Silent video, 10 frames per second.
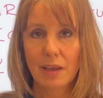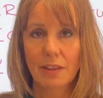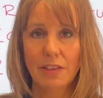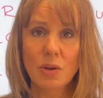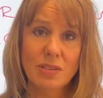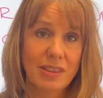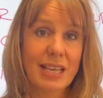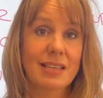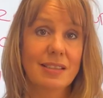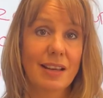Those are
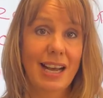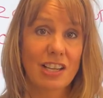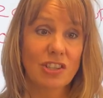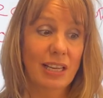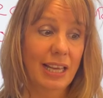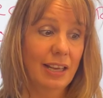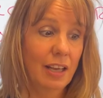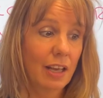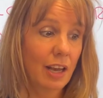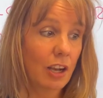things that actually
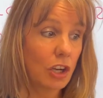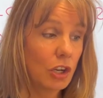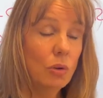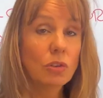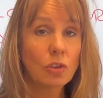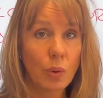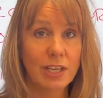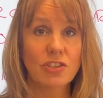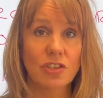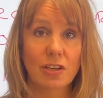are Googled
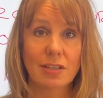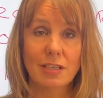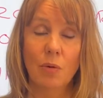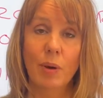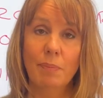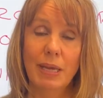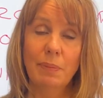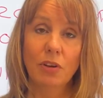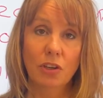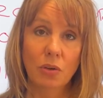questions, and when
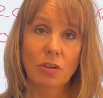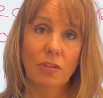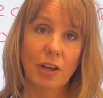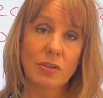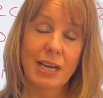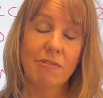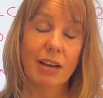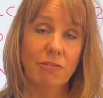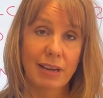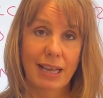people Google those, I
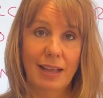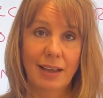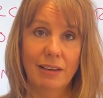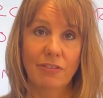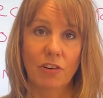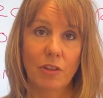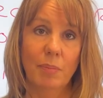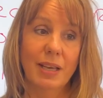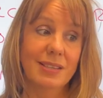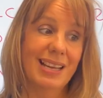rank really highly for them
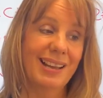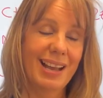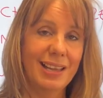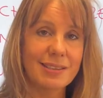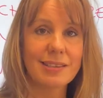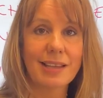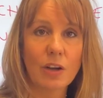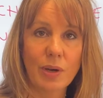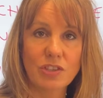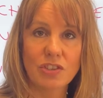because I answer that
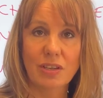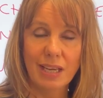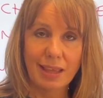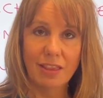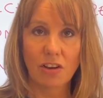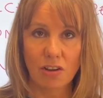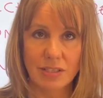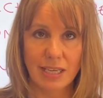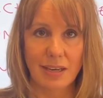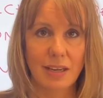question in the
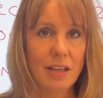content.